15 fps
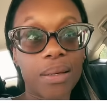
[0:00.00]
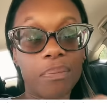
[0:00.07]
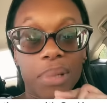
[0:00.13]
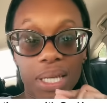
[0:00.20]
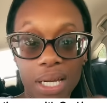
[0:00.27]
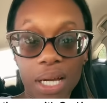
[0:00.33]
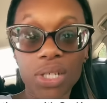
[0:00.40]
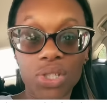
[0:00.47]

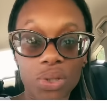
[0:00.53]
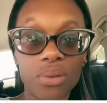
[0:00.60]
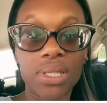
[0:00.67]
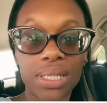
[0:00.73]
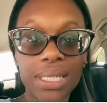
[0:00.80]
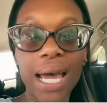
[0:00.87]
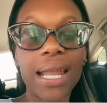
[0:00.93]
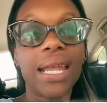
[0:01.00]
because you
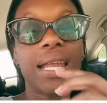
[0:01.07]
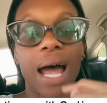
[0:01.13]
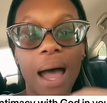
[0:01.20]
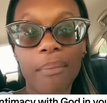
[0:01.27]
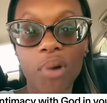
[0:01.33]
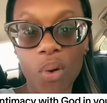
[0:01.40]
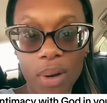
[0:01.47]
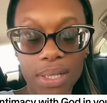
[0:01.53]
said it,
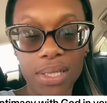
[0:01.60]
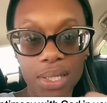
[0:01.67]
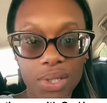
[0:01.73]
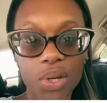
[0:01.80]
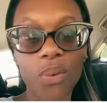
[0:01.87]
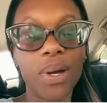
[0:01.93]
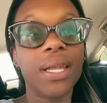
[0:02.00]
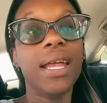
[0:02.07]
I'm going to
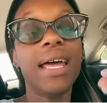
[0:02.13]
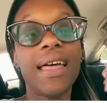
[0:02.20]
do it.